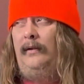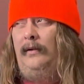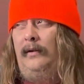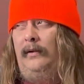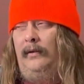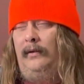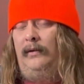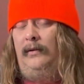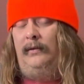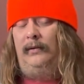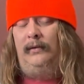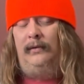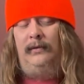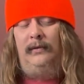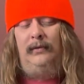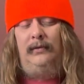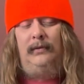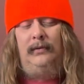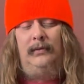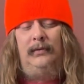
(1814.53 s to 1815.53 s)

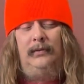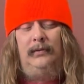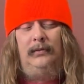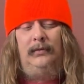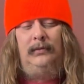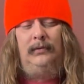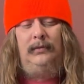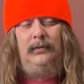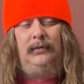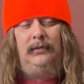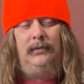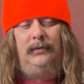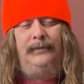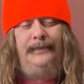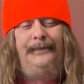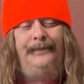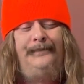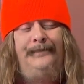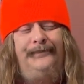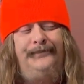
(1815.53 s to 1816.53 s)

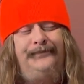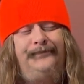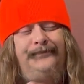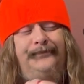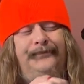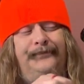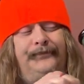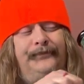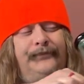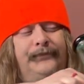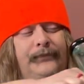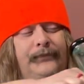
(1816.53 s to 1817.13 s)
[no speech]